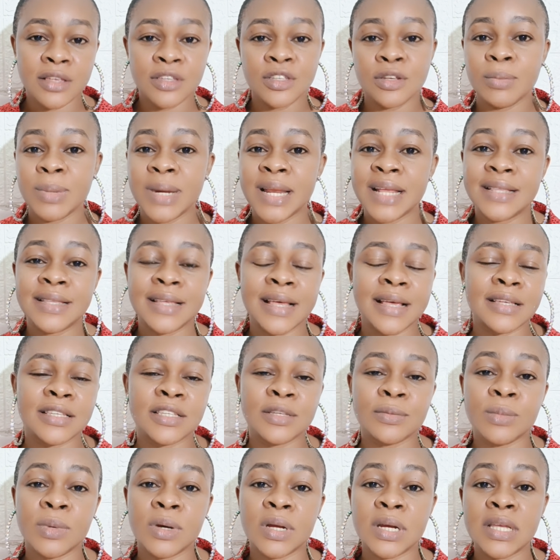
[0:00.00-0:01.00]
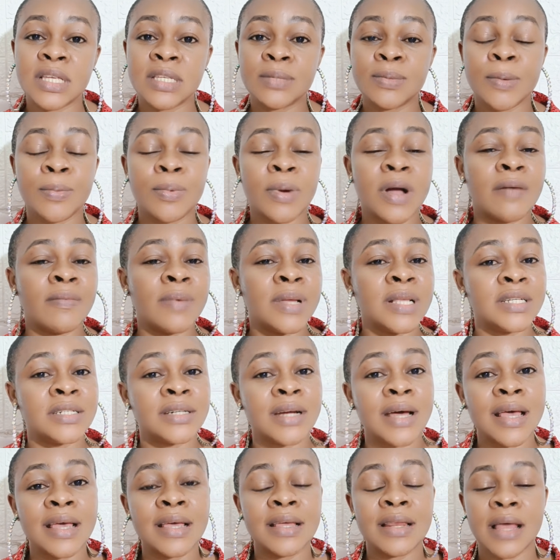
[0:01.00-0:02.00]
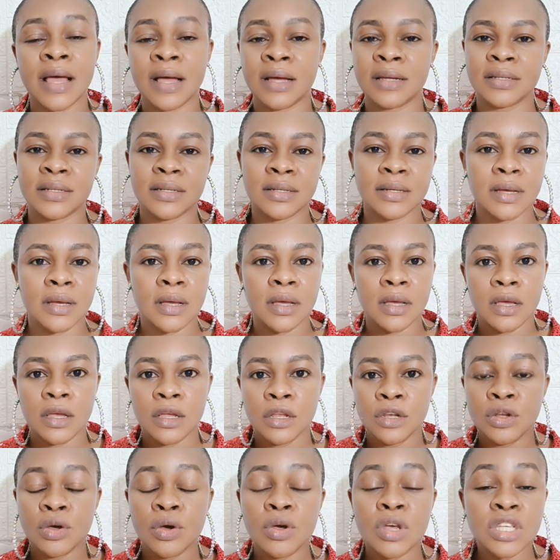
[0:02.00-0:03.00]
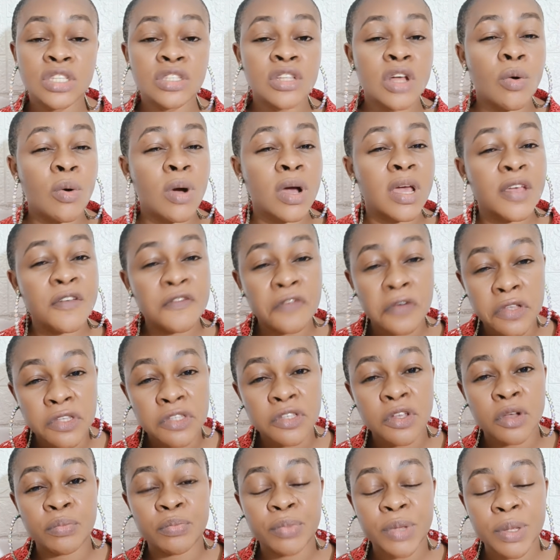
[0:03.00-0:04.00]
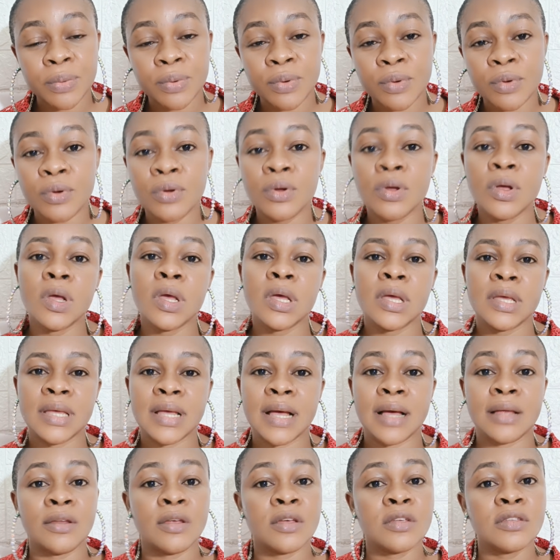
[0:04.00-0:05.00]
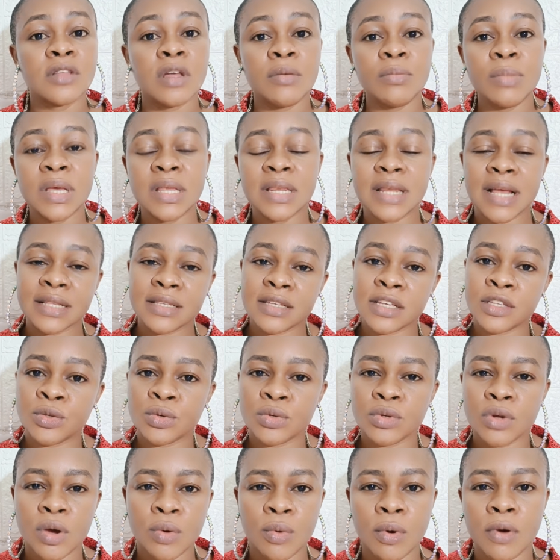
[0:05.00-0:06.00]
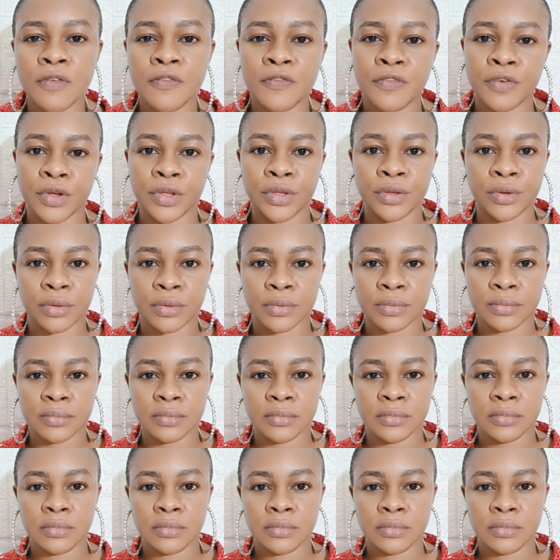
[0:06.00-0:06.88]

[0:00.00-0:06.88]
So many testimonies, people have been trying, and though it's not working for some people, yeah, does not mean that it will not work for you.